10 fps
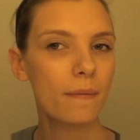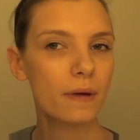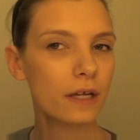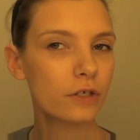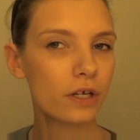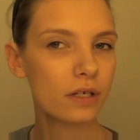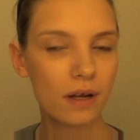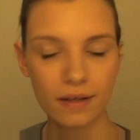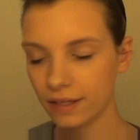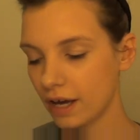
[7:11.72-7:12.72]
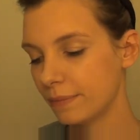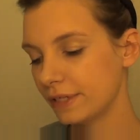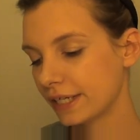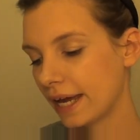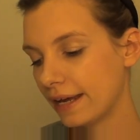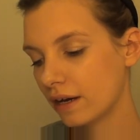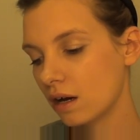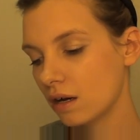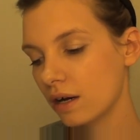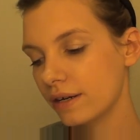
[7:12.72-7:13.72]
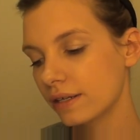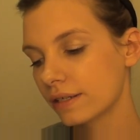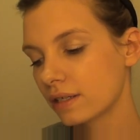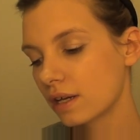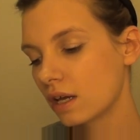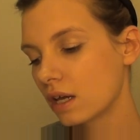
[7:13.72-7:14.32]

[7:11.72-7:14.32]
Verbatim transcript: But then just like the Urban Decay eyeliners,